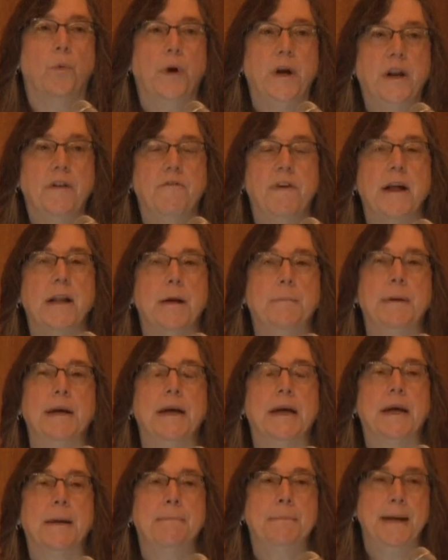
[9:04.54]

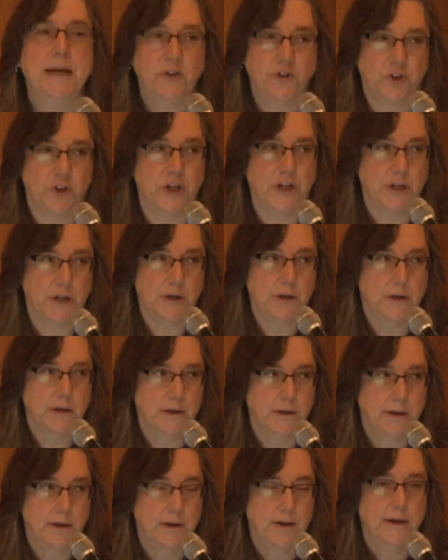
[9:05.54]
Redevelopment Commission
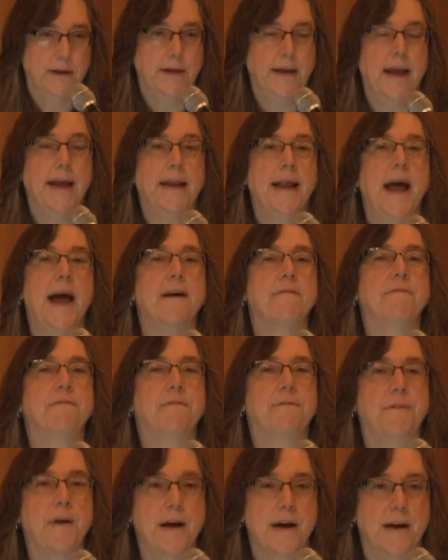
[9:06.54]
can have
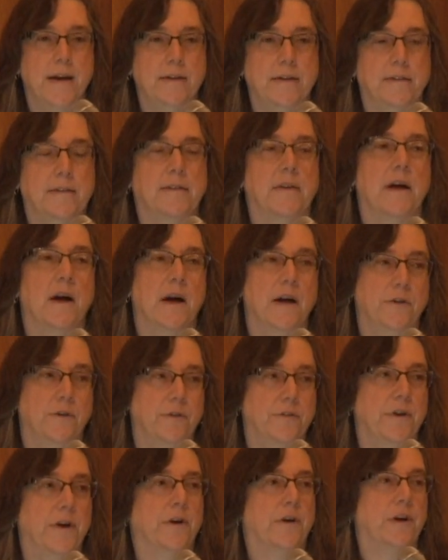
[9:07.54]
funds
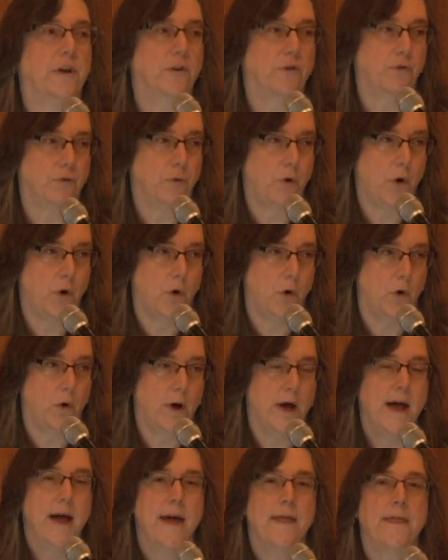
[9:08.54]
under their
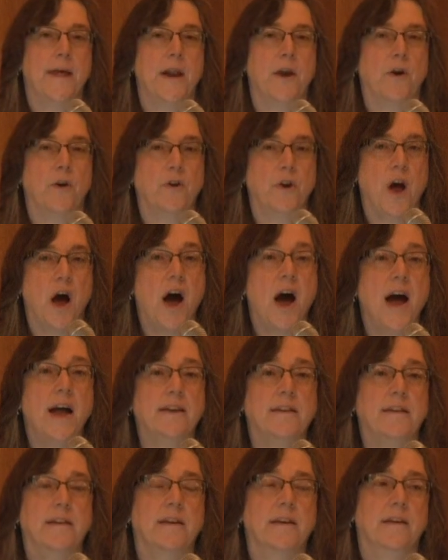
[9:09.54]
control that are
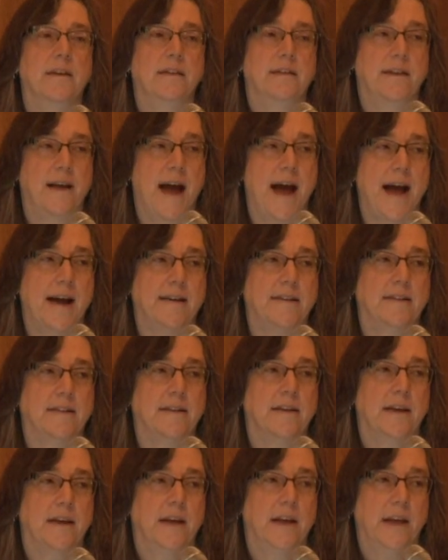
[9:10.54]
not tax
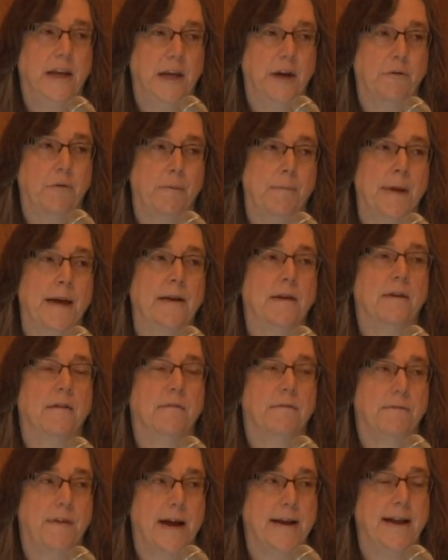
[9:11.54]
increment
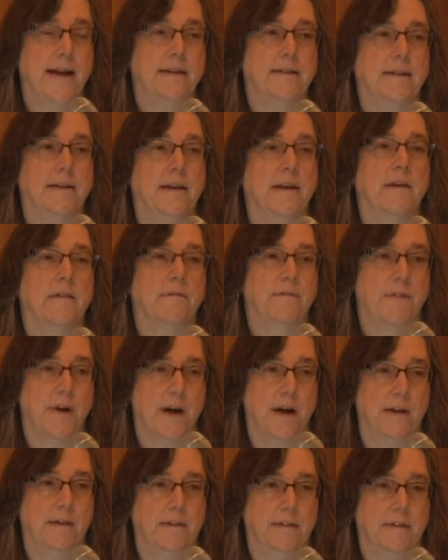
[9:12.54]
financing
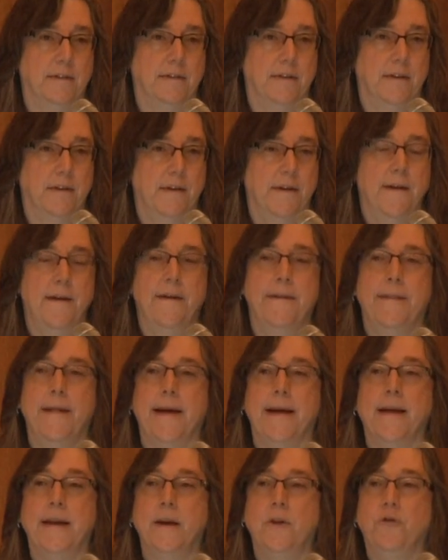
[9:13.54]
funds.
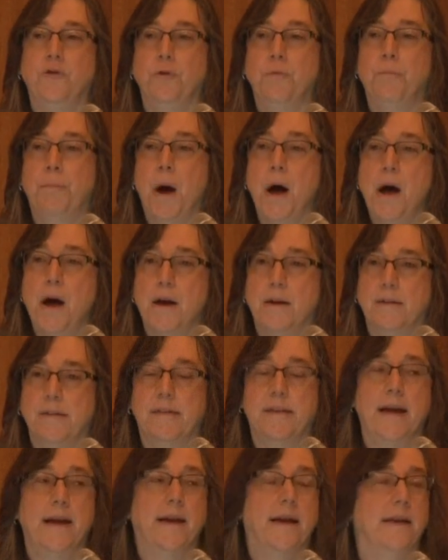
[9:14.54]
They can issue
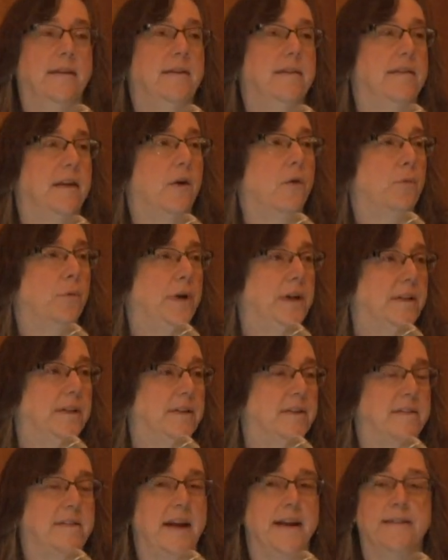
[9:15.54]
bonds, they can sell real
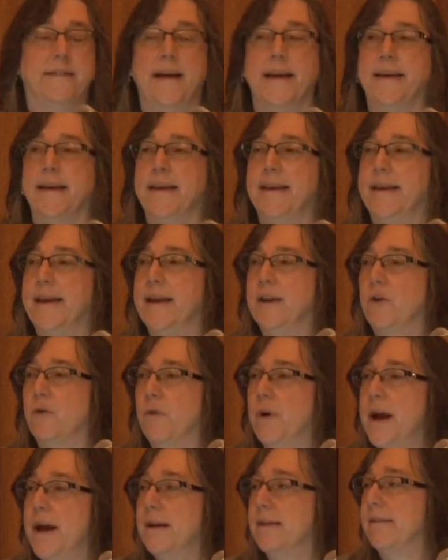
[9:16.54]
estate, they can get
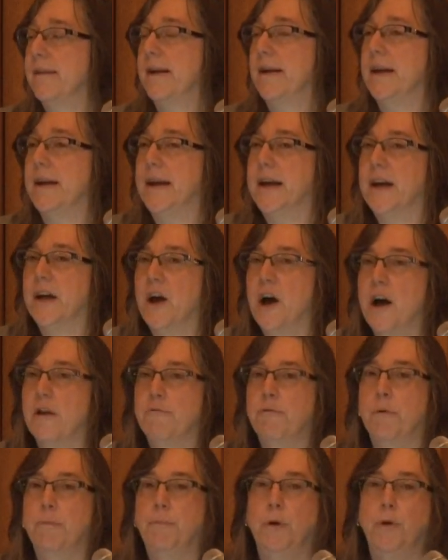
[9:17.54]
grants, they can get
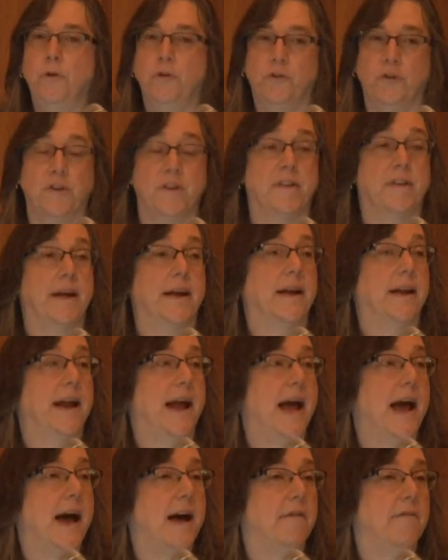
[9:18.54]
contributions, they can
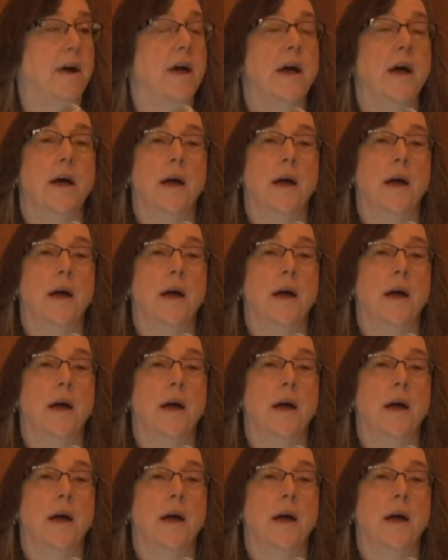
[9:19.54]
have